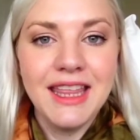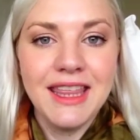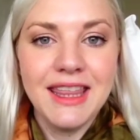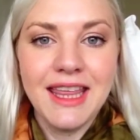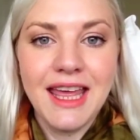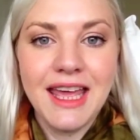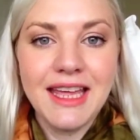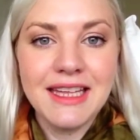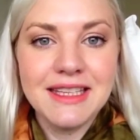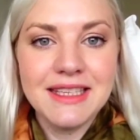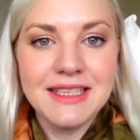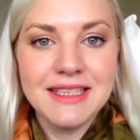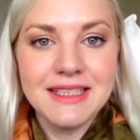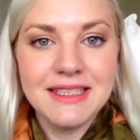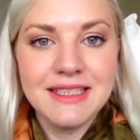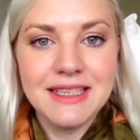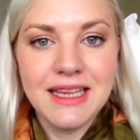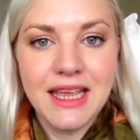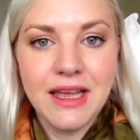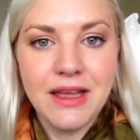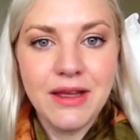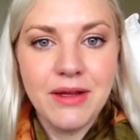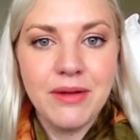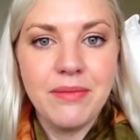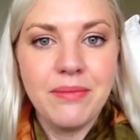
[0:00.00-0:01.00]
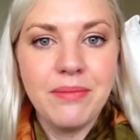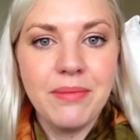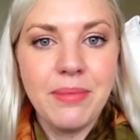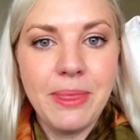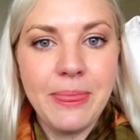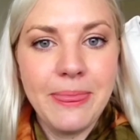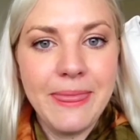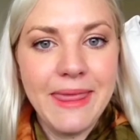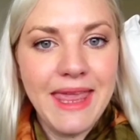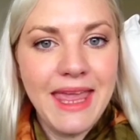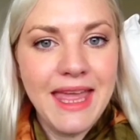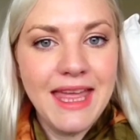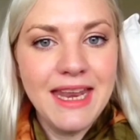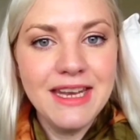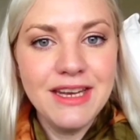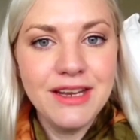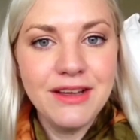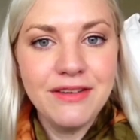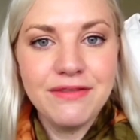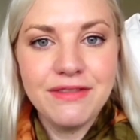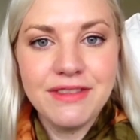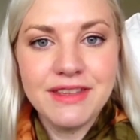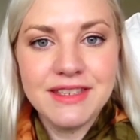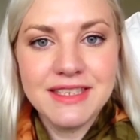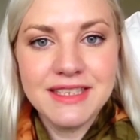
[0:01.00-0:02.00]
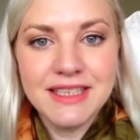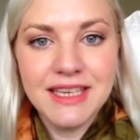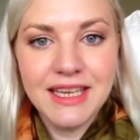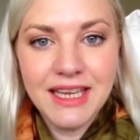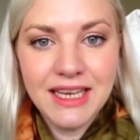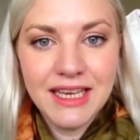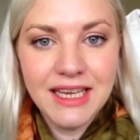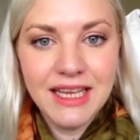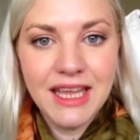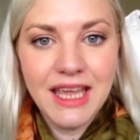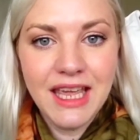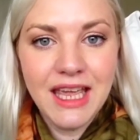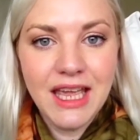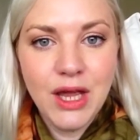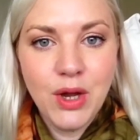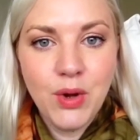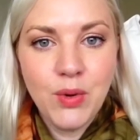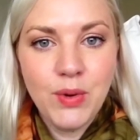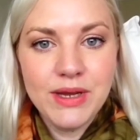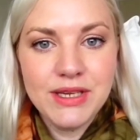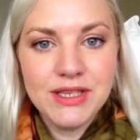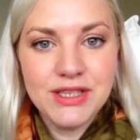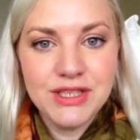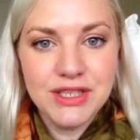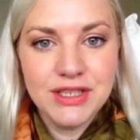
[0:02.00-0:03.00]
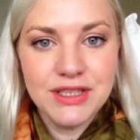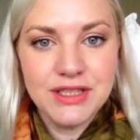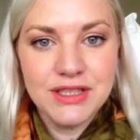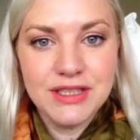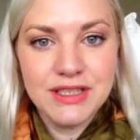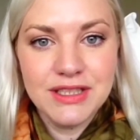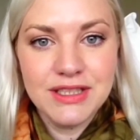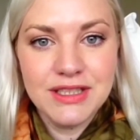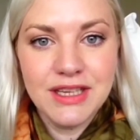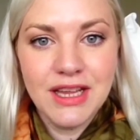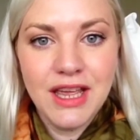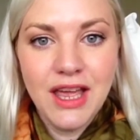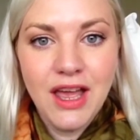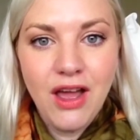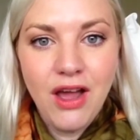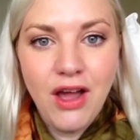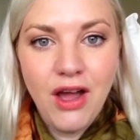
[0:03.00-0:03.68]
that's the end of the skincare questions